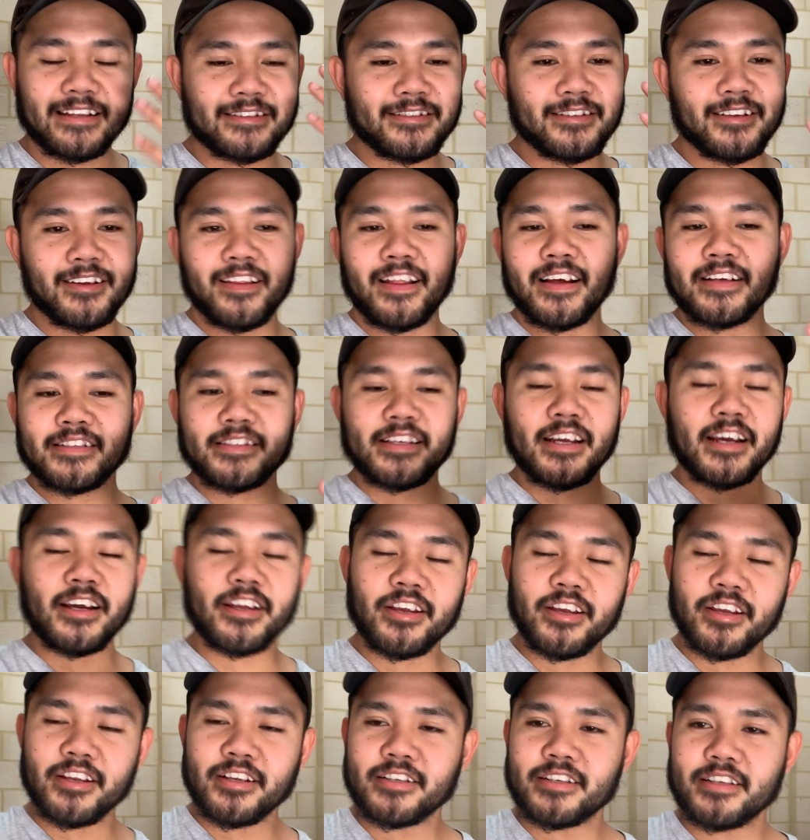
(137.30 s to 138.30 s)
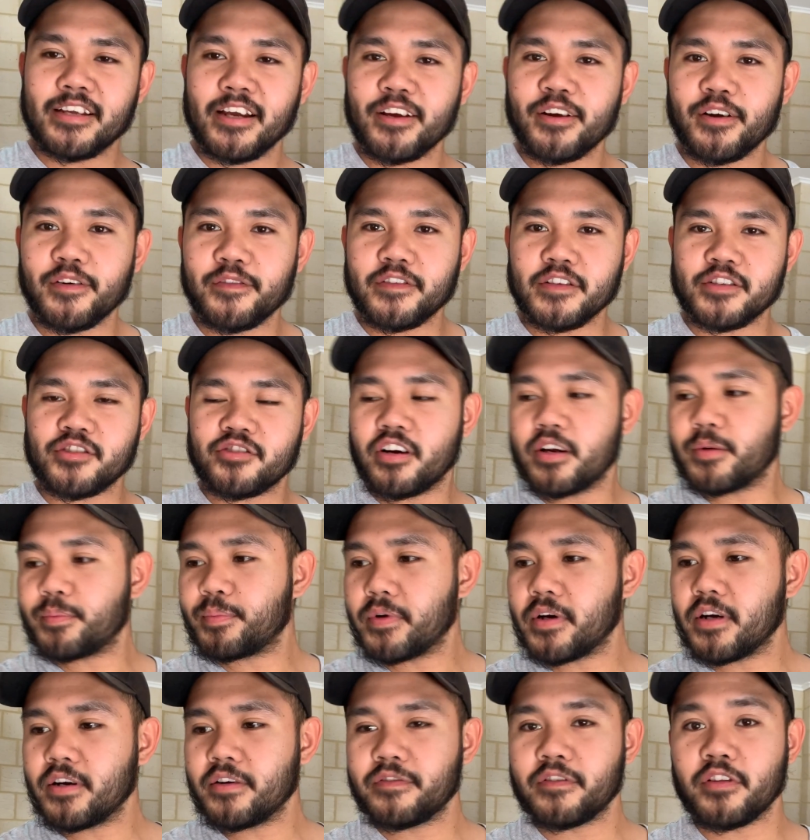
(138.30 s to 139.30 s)
So that's how you take off the strut
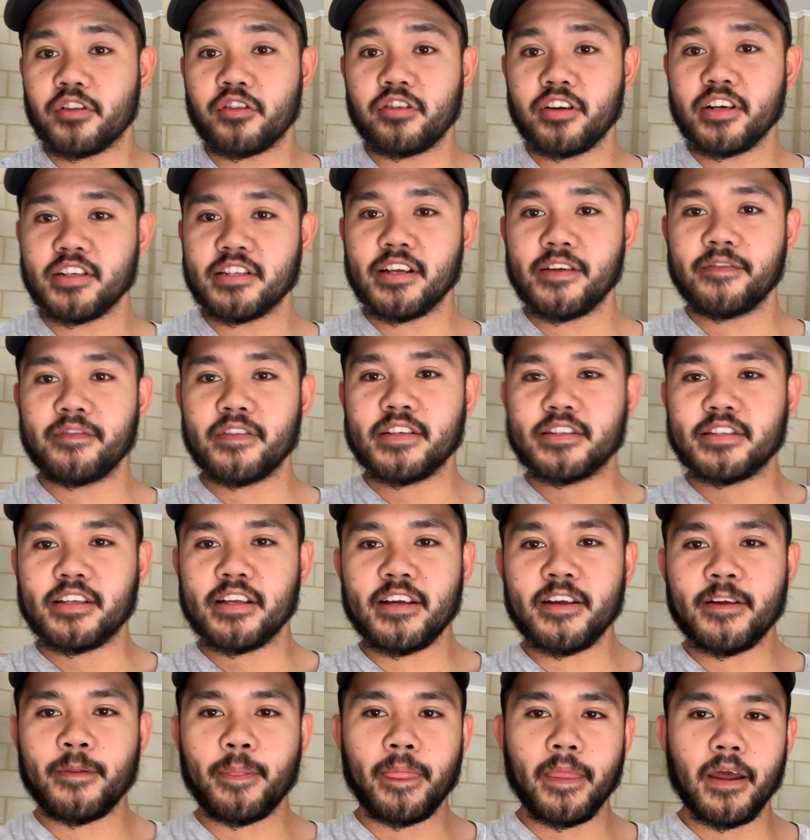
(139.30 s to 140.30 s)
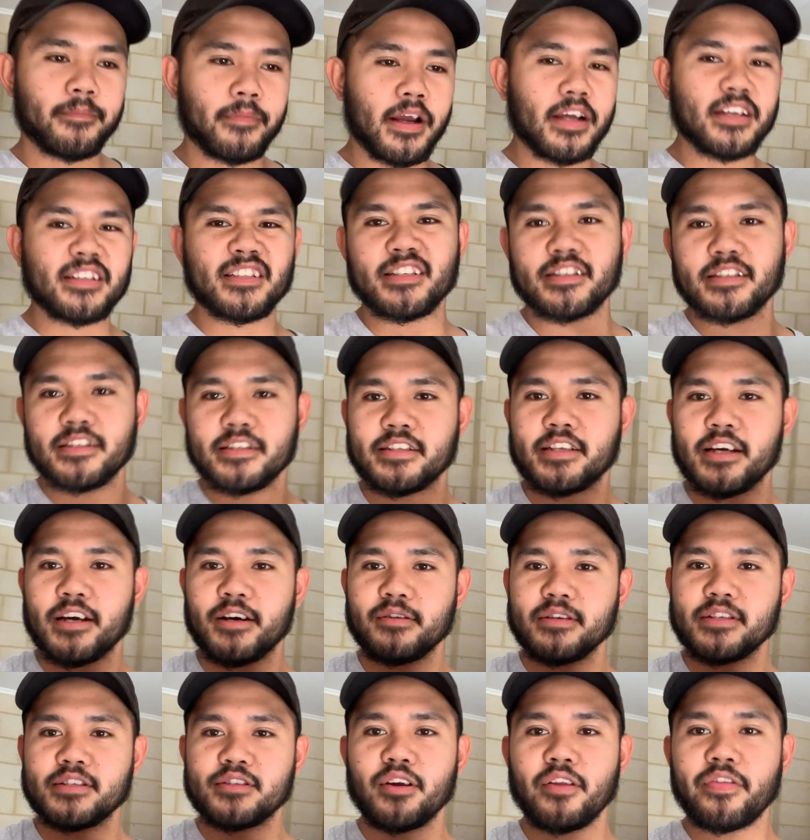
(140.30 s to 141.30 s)
bar of the 370Z. As you can tell,
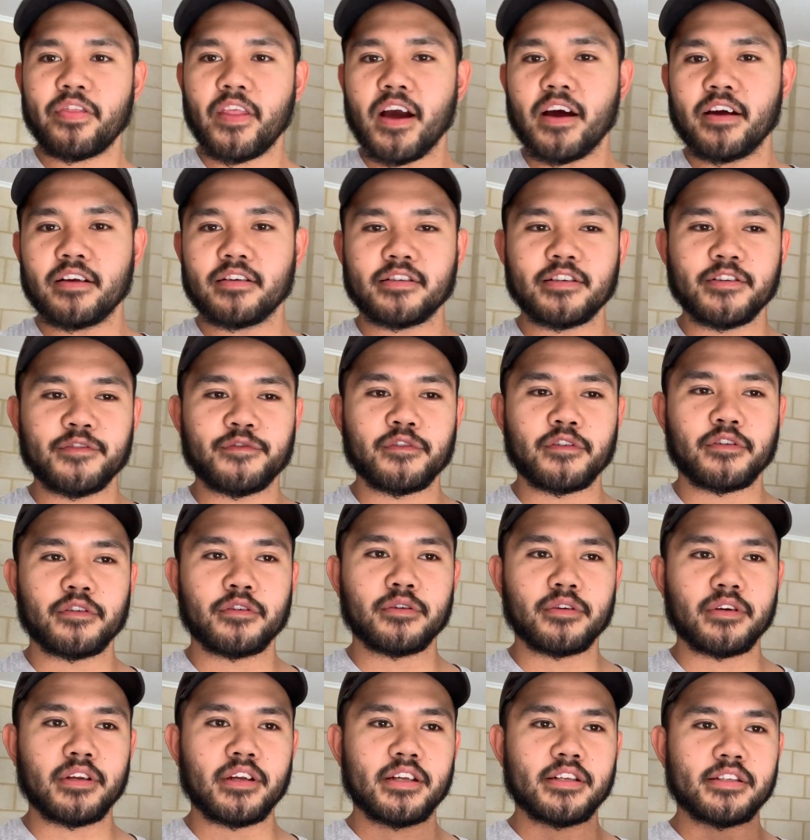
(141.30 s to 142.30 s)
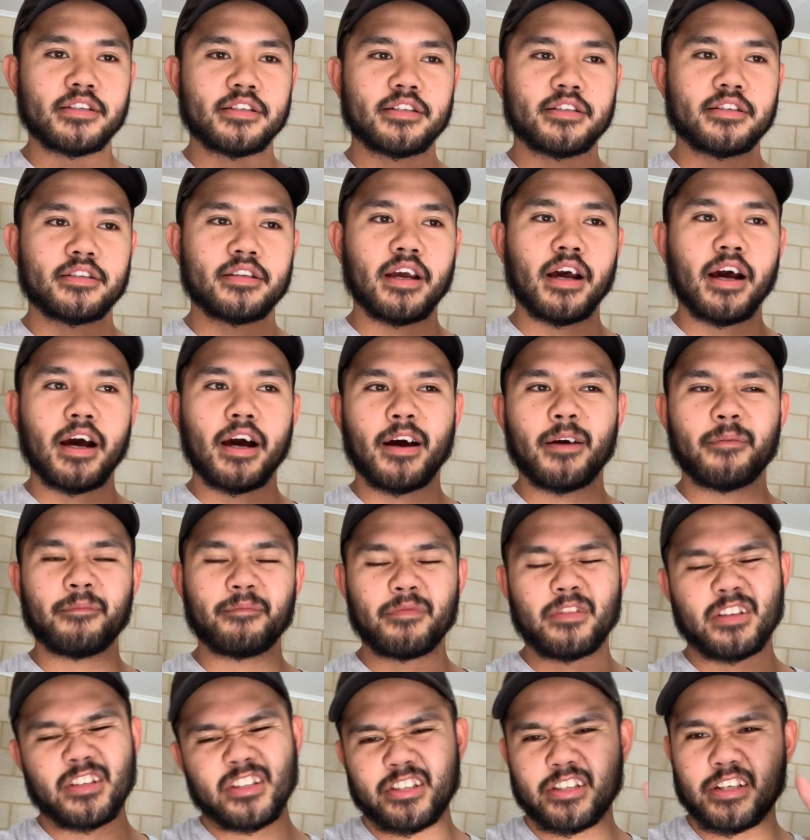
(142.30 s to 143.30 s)
it's not that difficult. It's
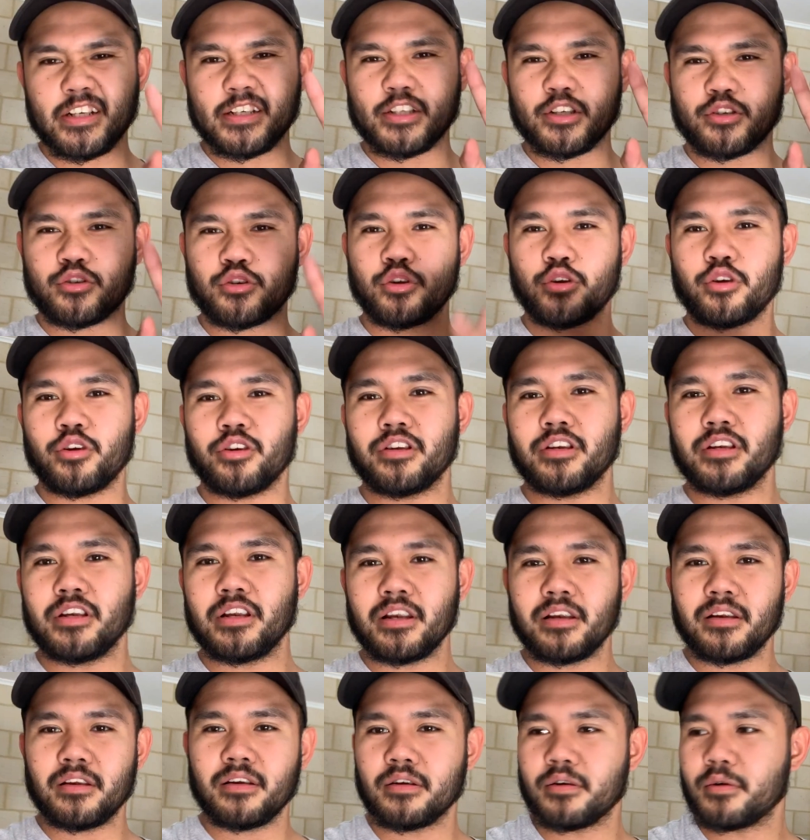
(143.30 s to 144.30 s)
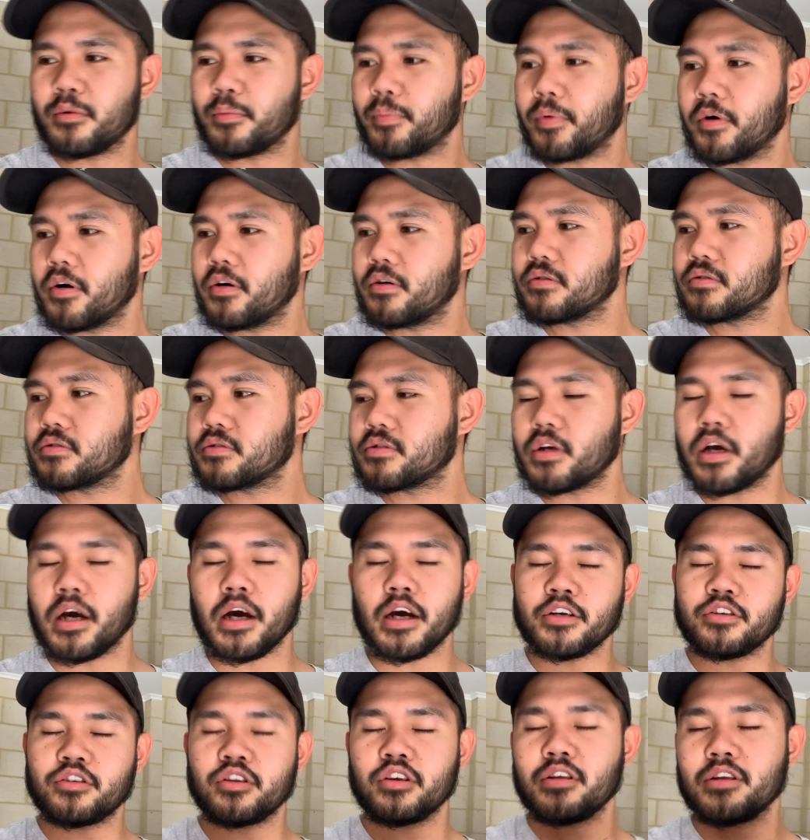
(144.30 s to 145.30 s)
just a two little bolts,
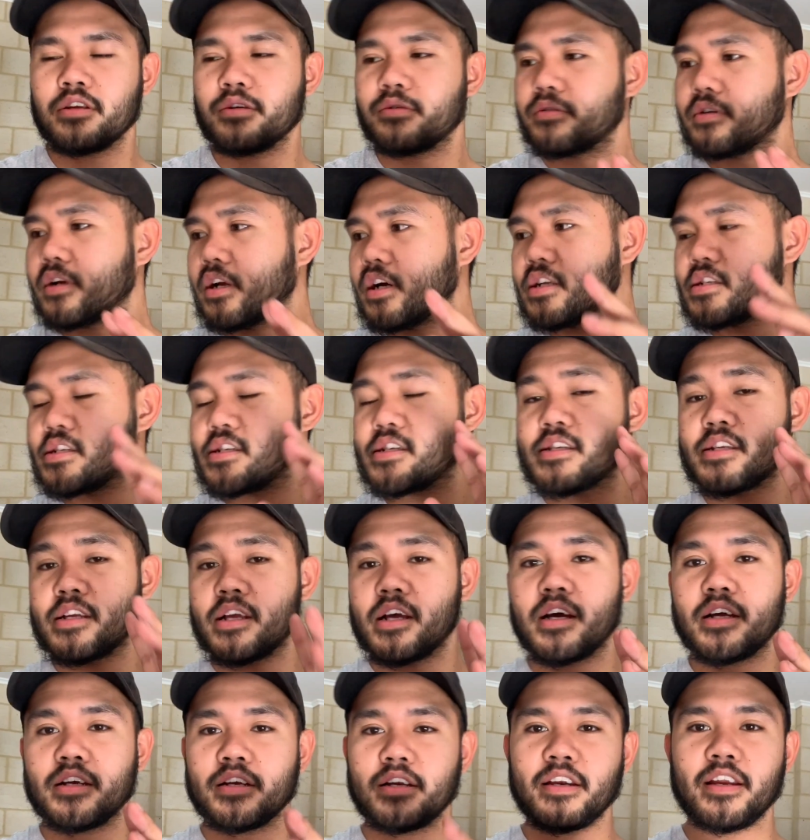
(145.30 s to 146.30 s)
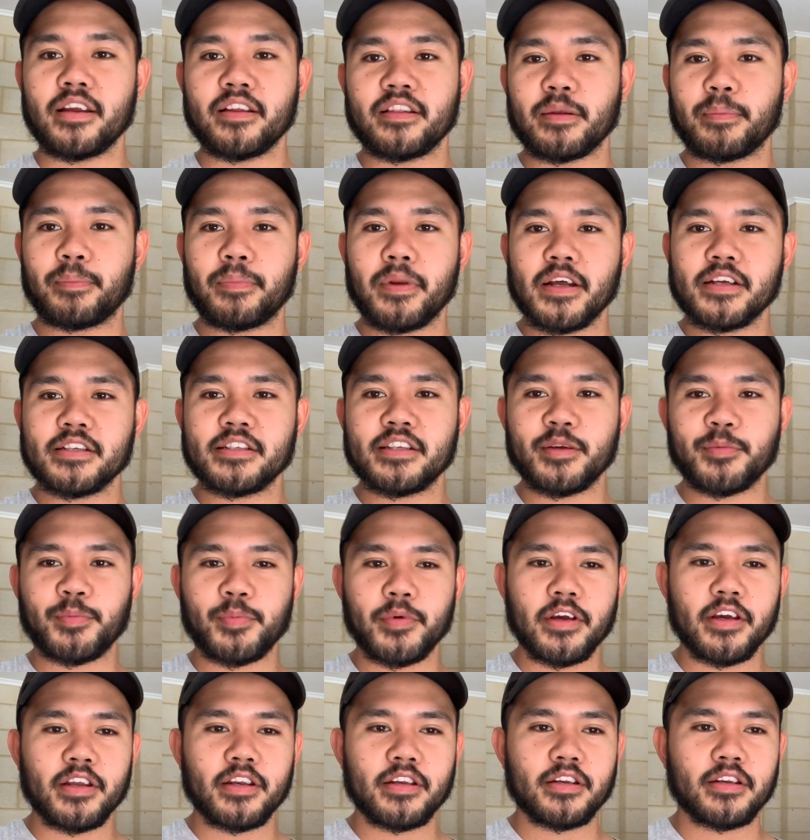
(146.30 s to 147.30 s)
two little nuts underneath the plastic
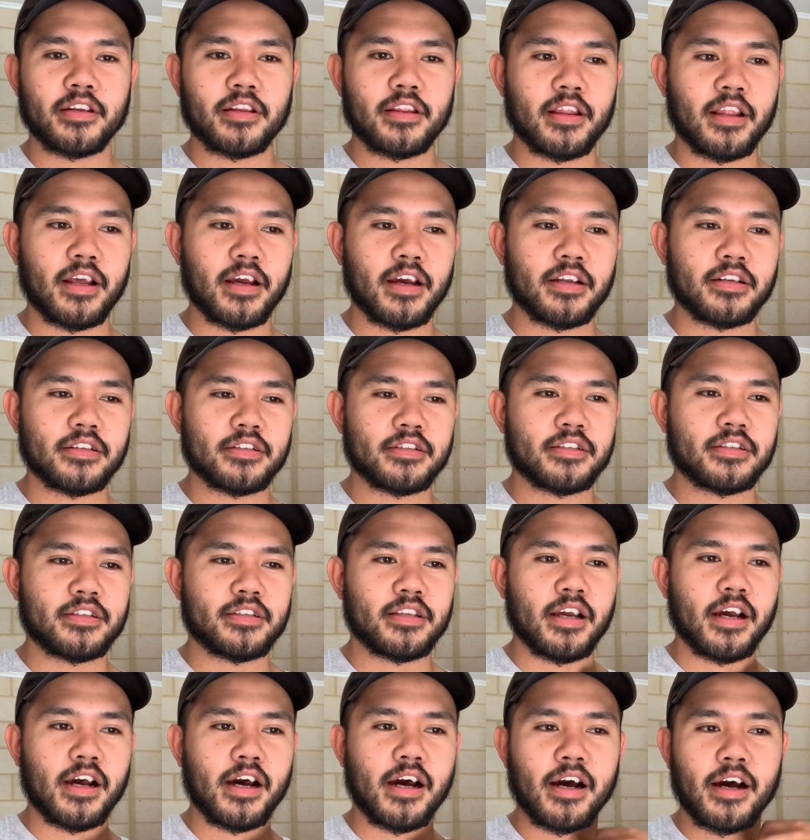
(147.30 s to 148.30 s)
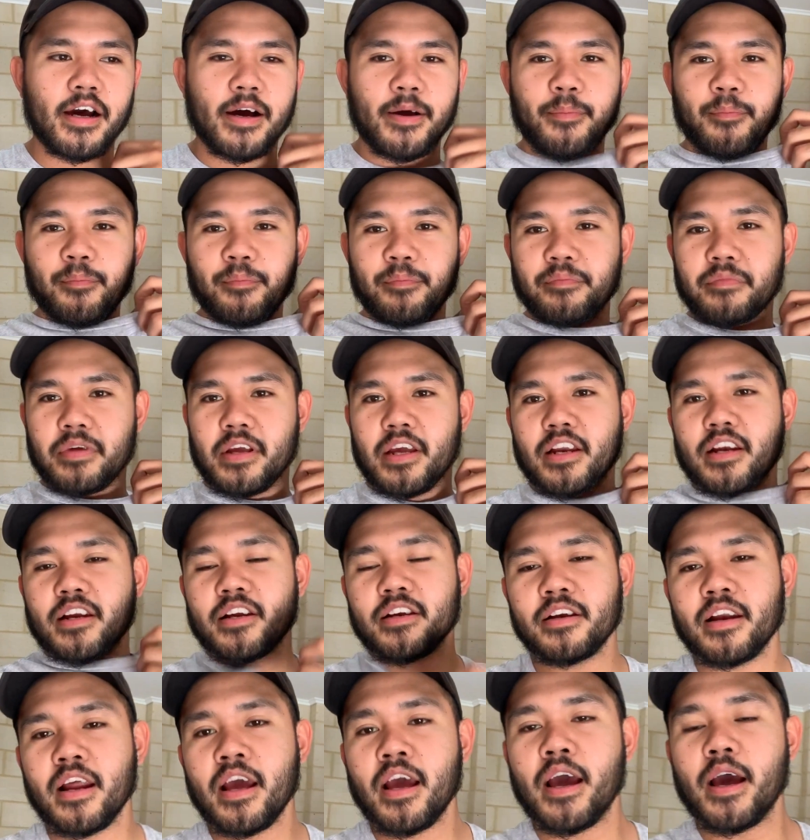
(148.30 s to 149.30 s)
bit that's
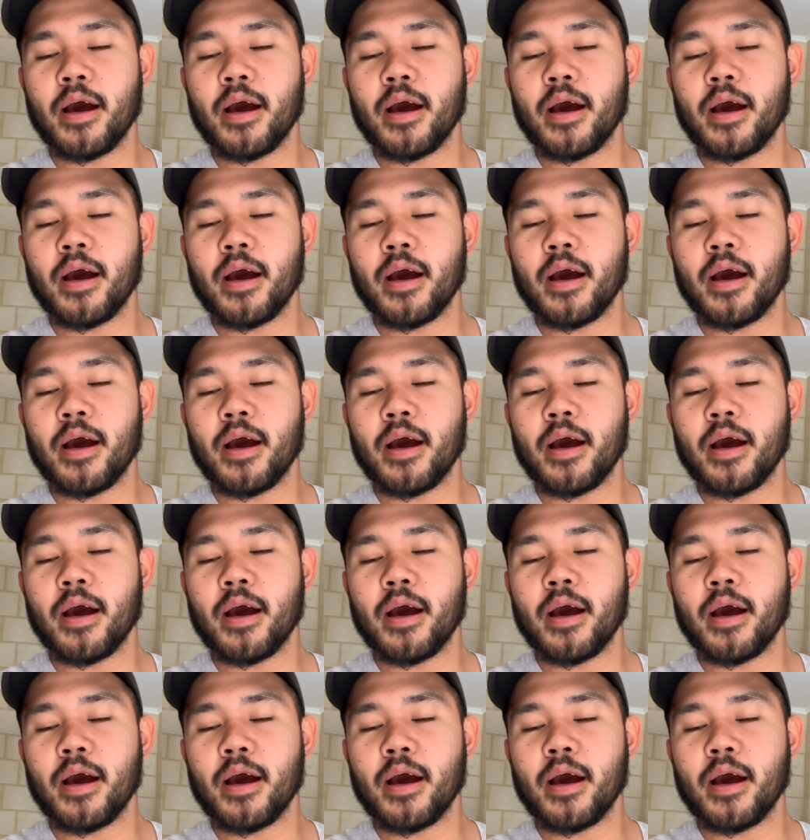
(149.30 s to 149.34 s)
hidden.